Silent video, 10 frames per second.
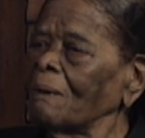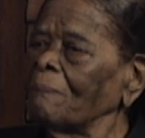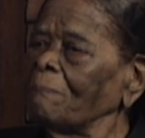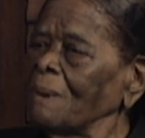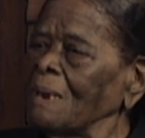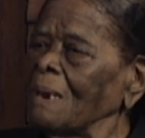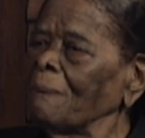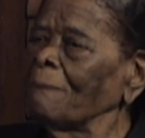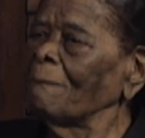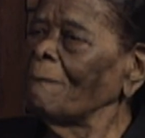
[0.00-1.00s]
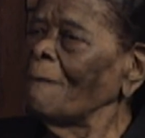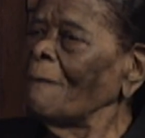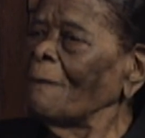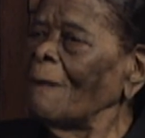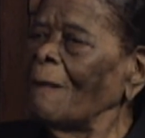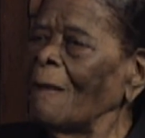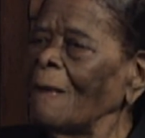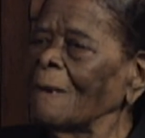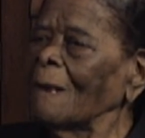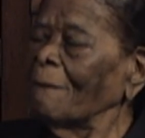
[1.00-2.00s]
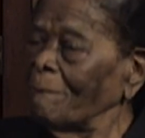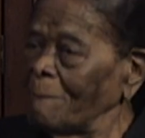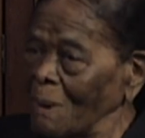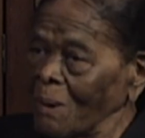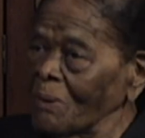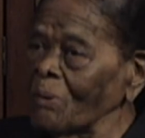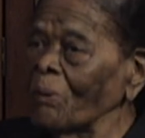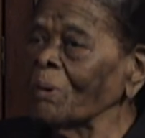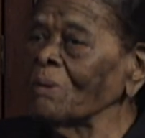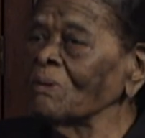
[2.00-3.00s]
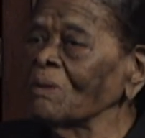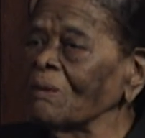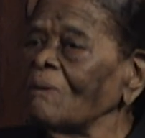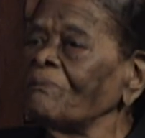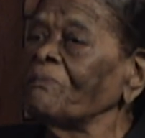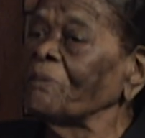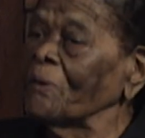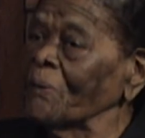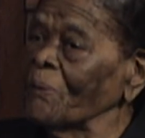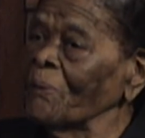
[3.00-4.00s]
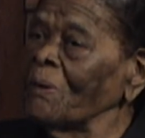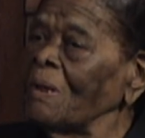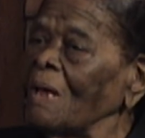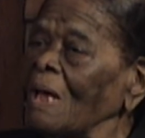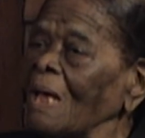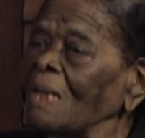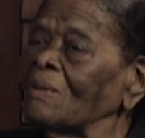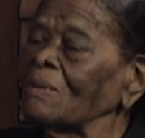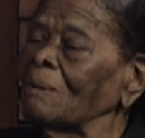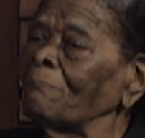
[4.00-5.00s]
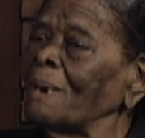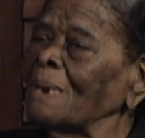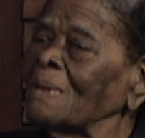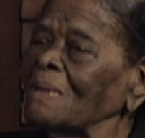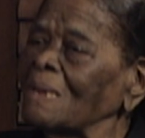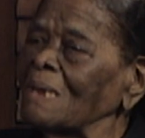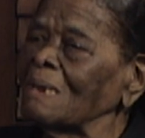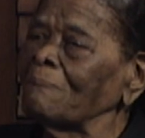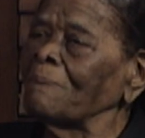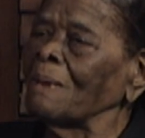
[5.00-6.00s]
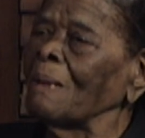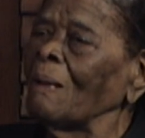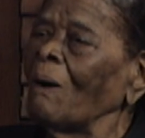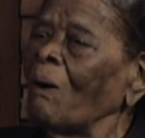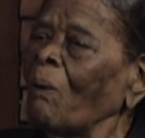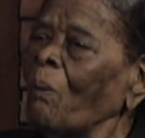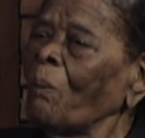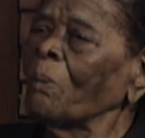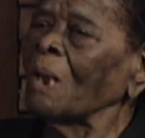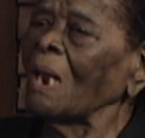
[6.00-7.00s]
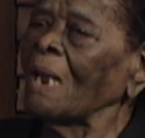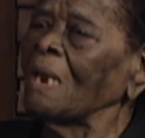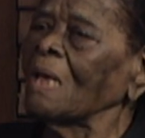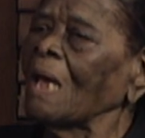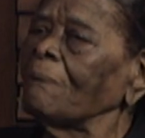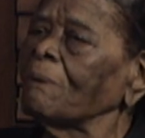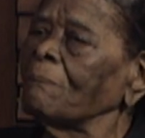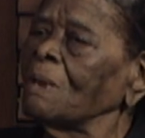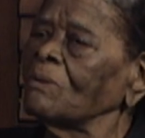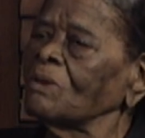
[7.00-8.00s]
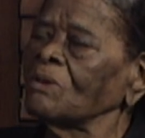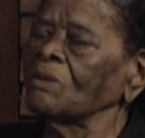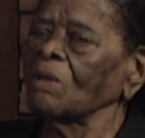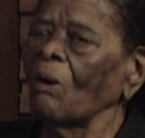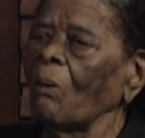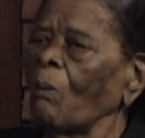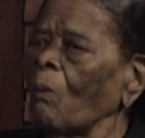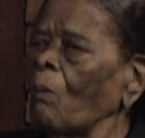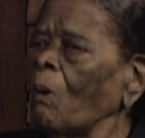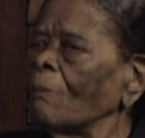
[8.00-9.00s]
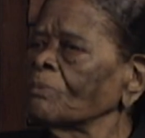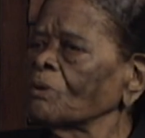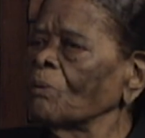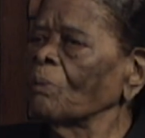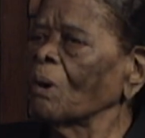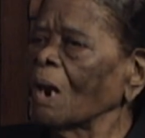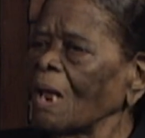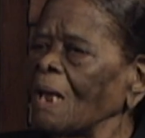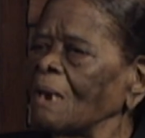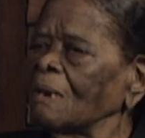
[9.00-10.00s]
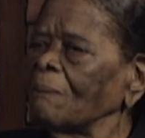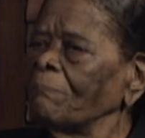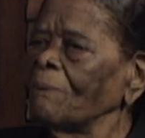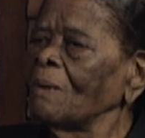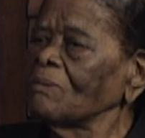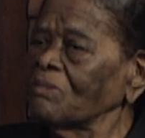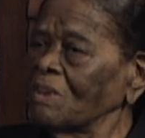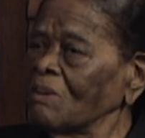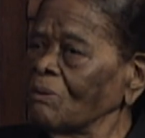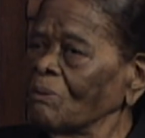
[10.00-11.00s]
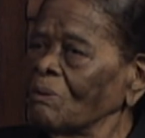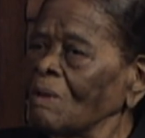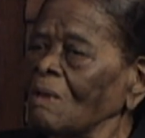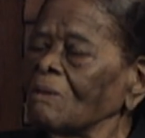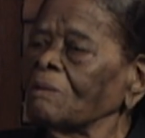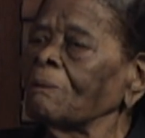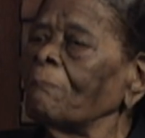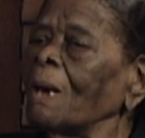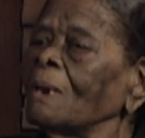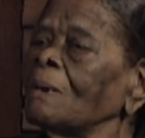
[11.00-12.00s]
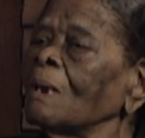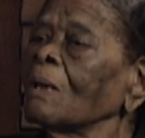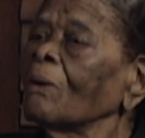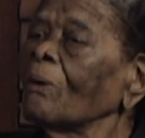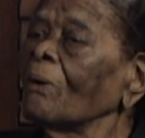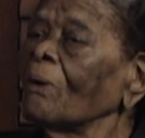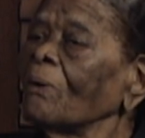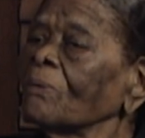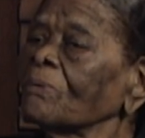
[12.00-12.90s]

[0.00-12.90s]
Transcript: a meeting at Miller Dawkins' funeral, and somebody said to me, "Oh," the lady came to me and she said, "Oh, I'm so glad to see you." So my girls